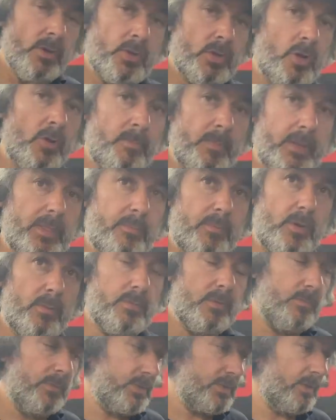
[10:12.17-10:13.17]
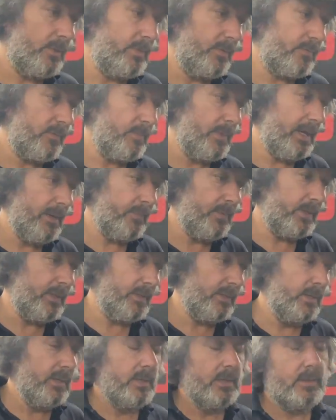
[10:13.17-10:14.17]
combat the problem and stop it from
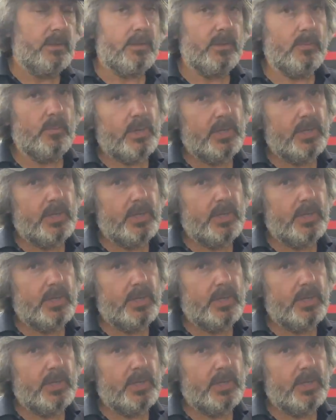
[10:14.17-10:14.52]
happening. The